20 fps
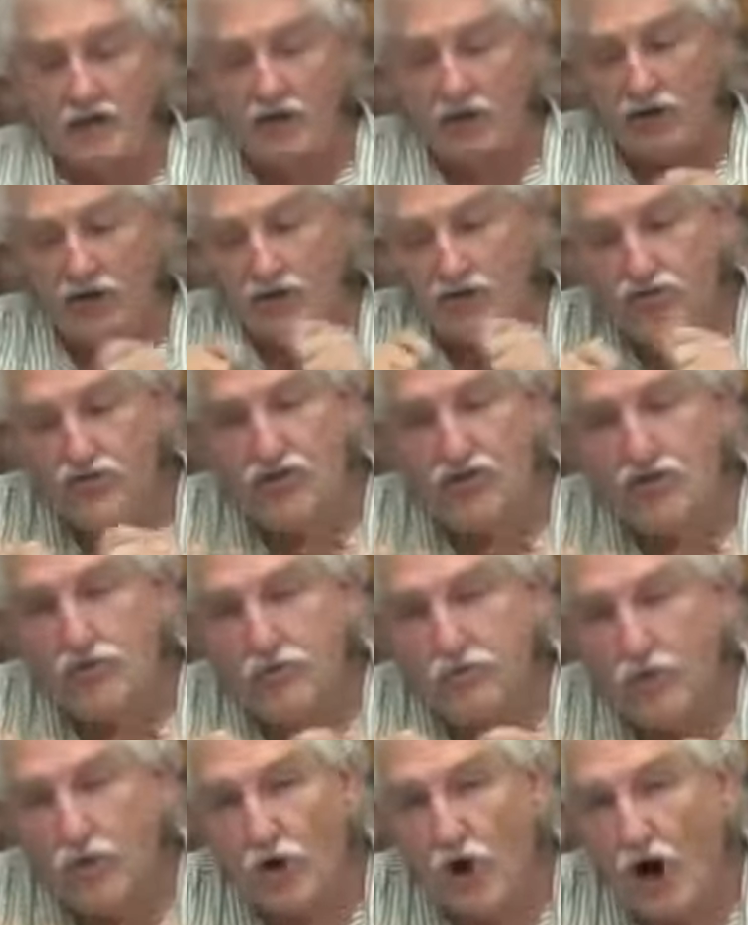The true
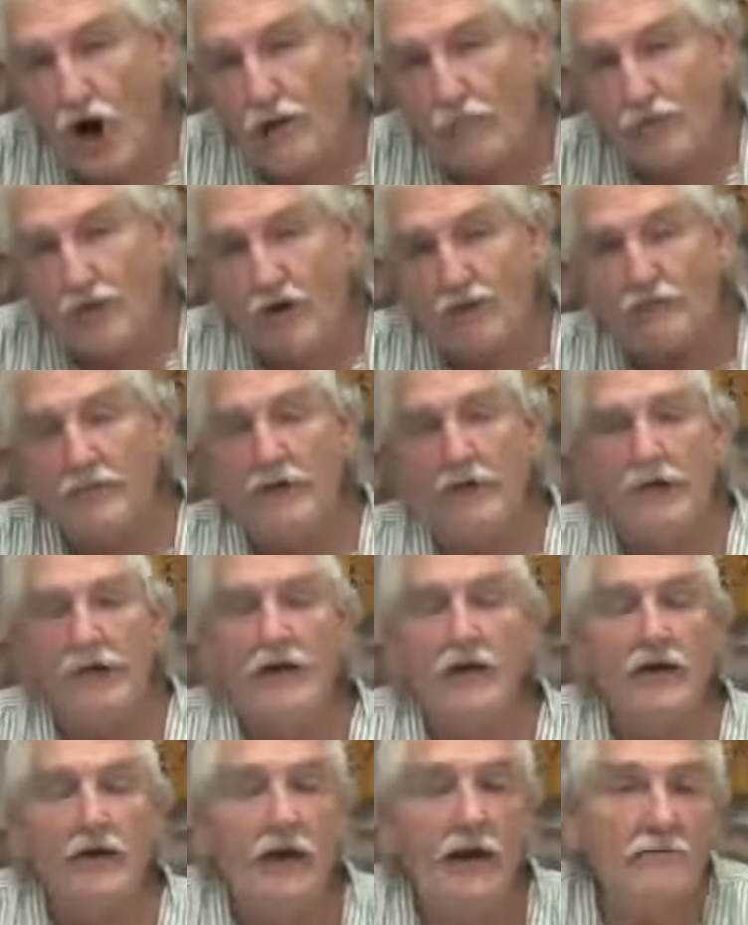problem
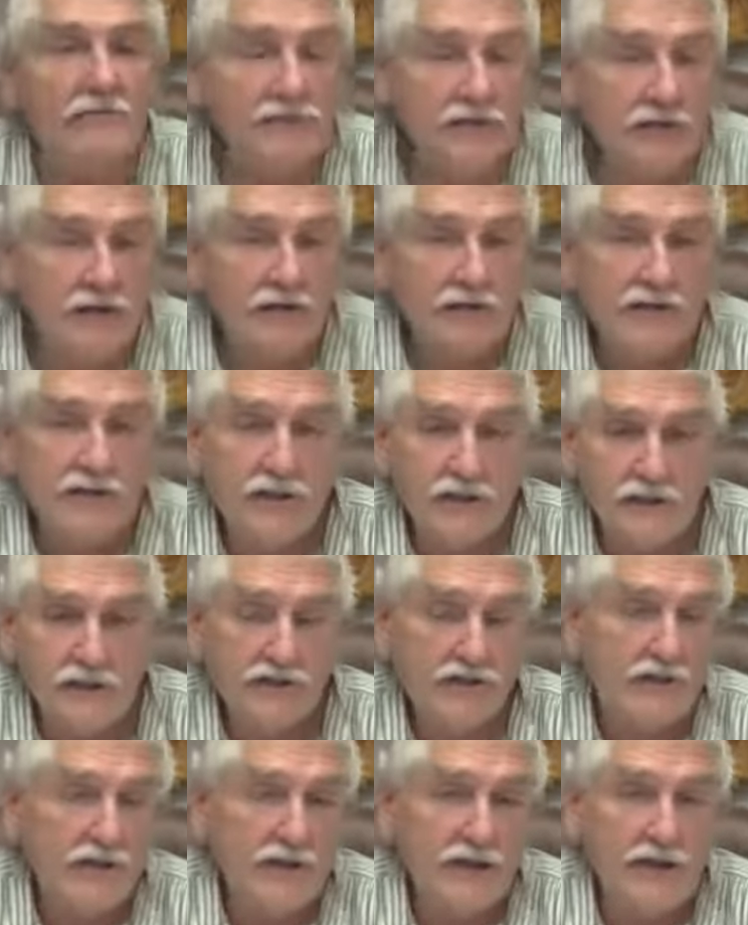comes
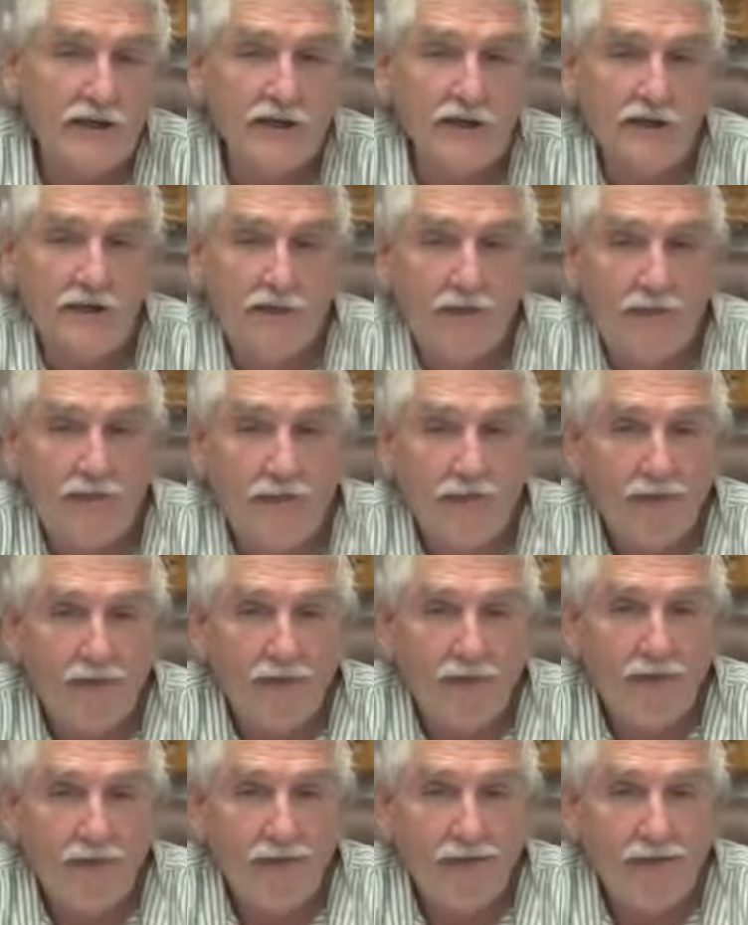interstitially.
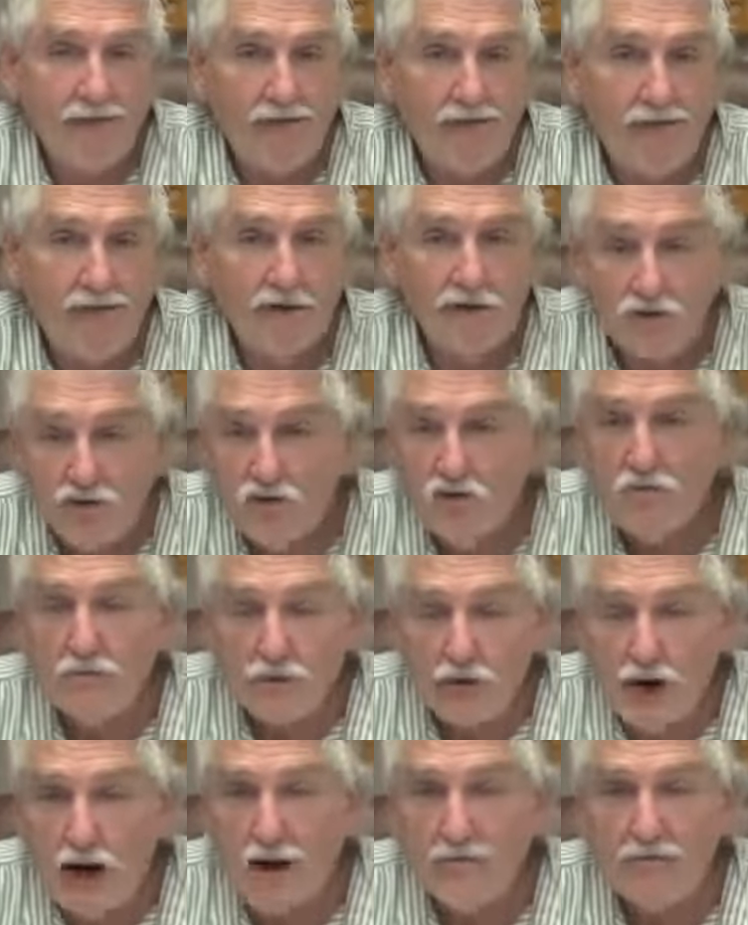The true
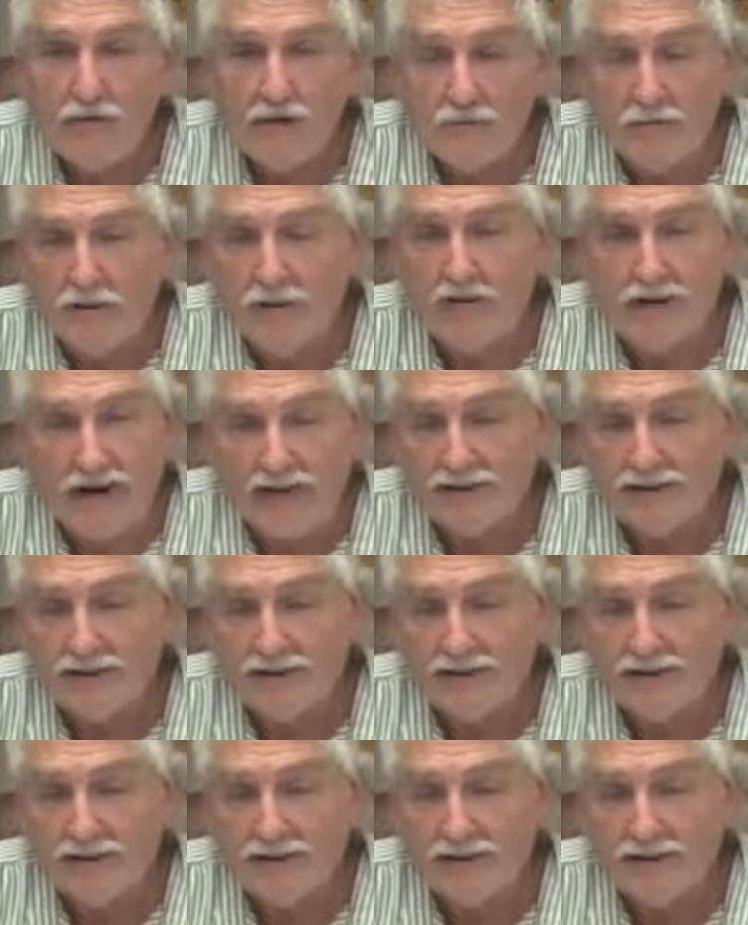problem of